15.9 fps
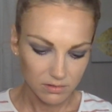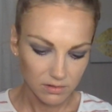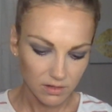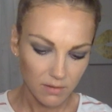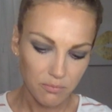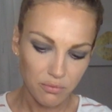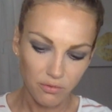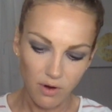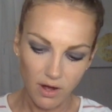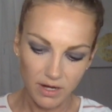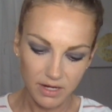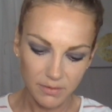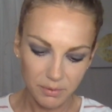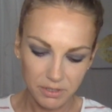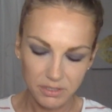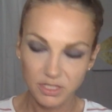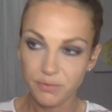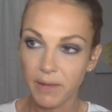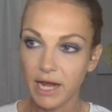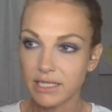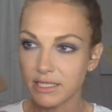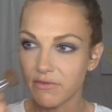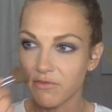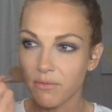A broadened
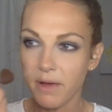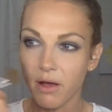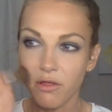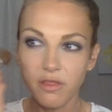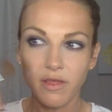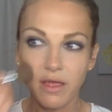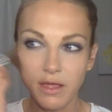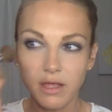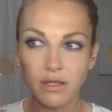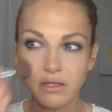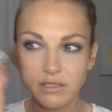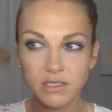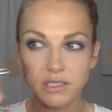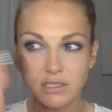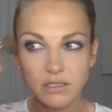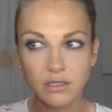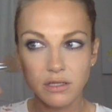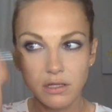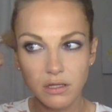perspective about things.